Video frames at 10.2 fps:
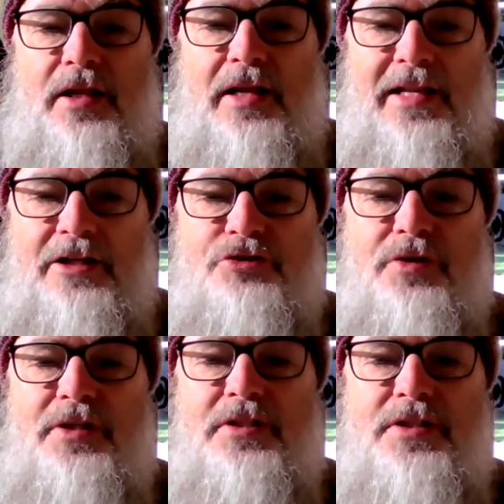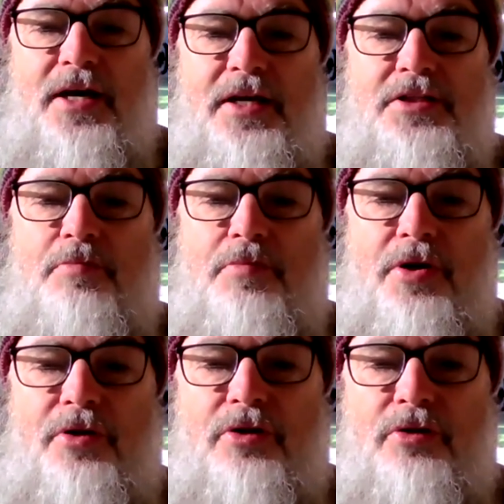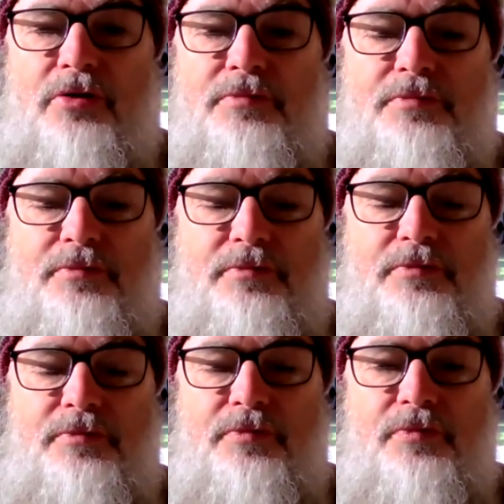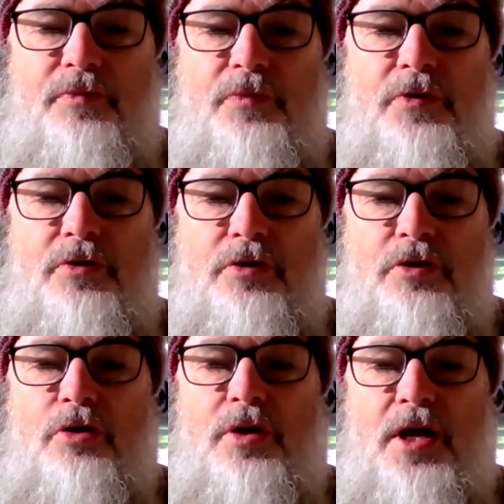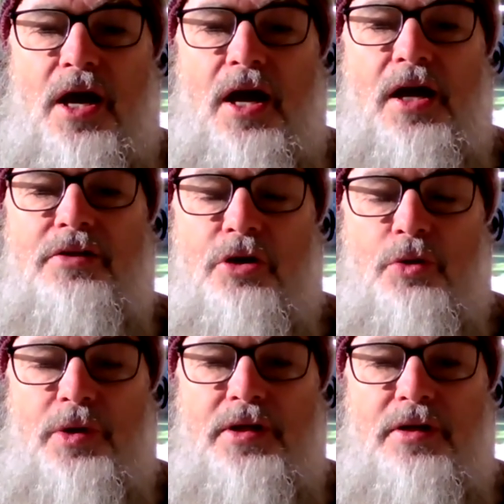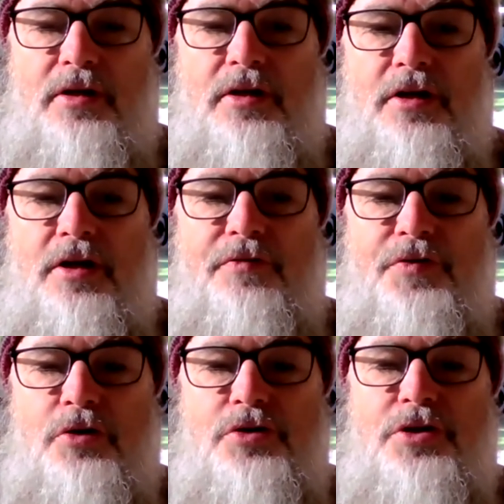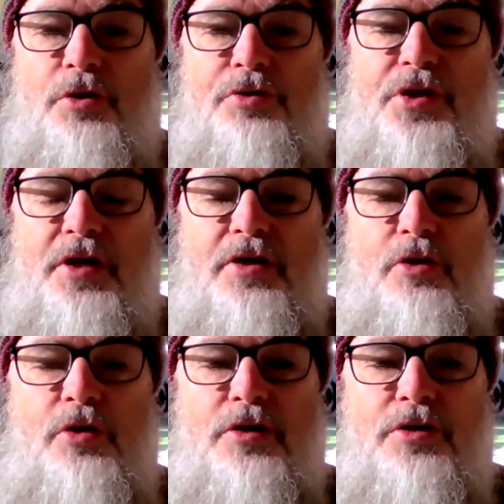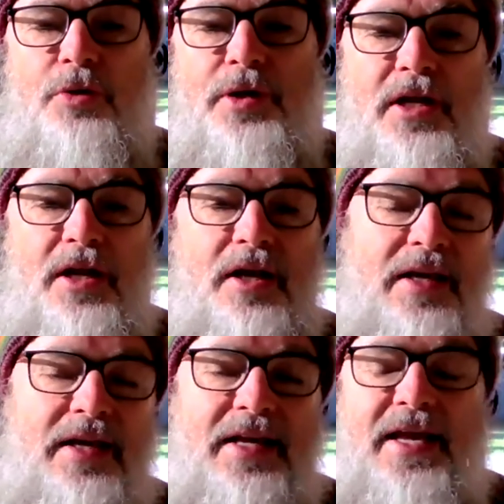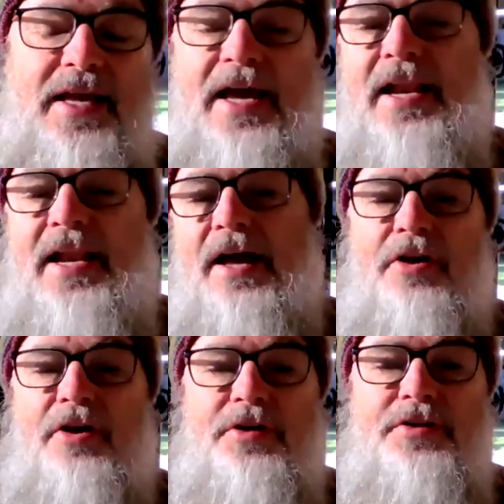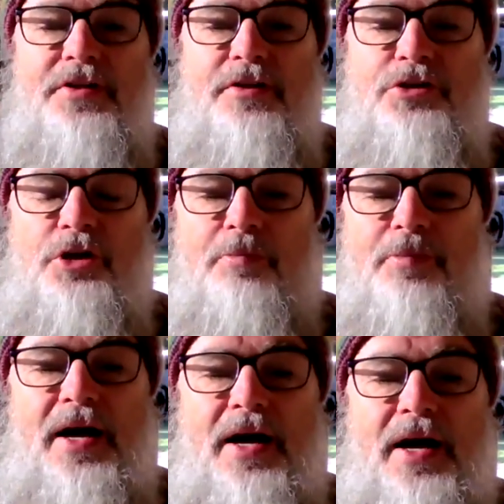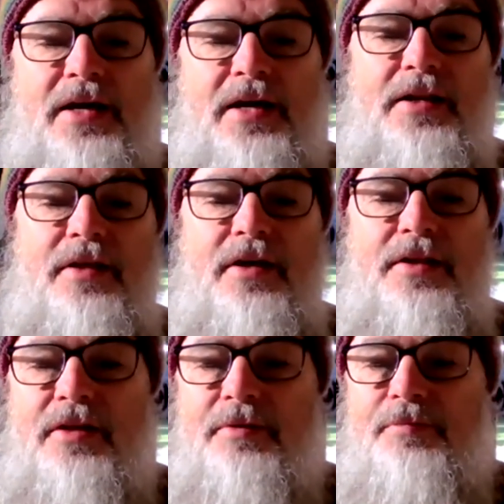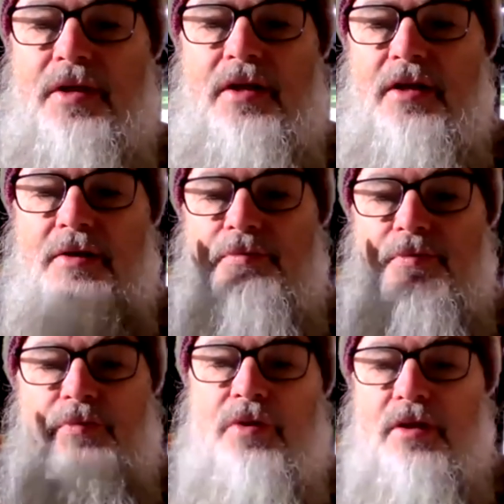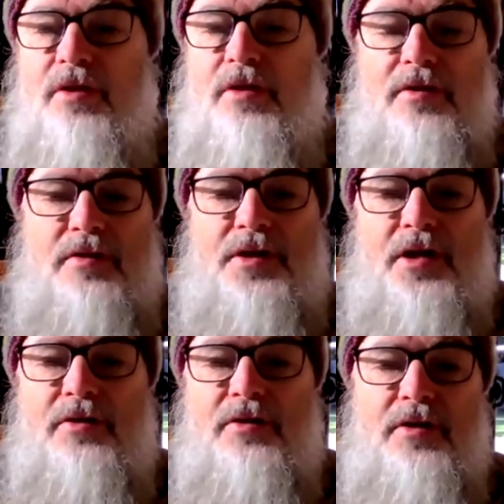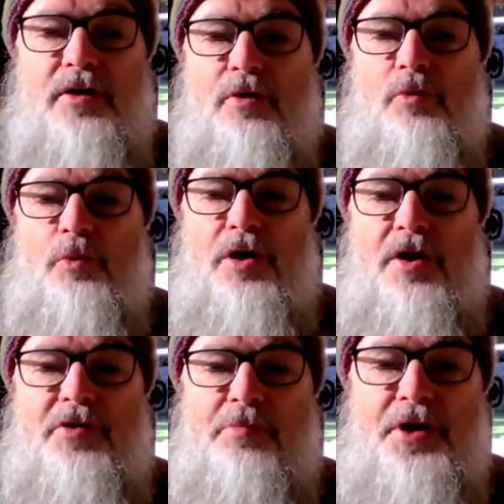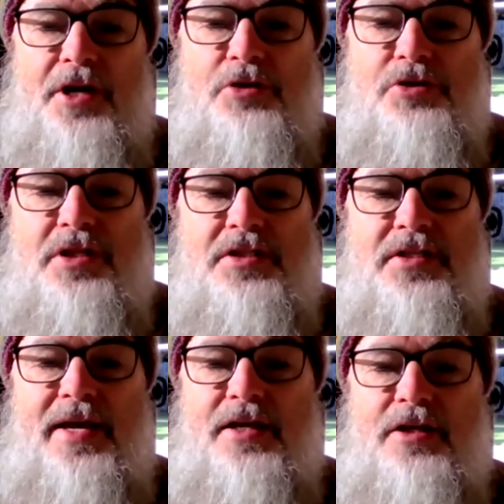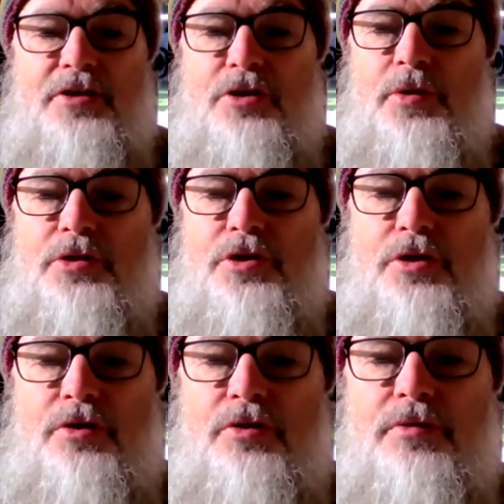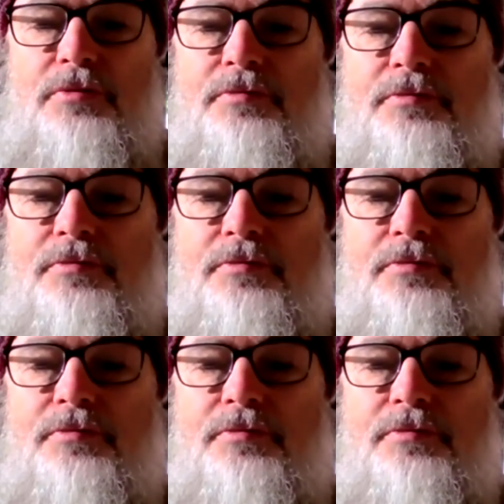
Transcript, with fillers: It literally takes a miracle. You can't do it. If you still think you can do it, get out there into the job market and the, and the, you know, where everybody else thinks they can do it too.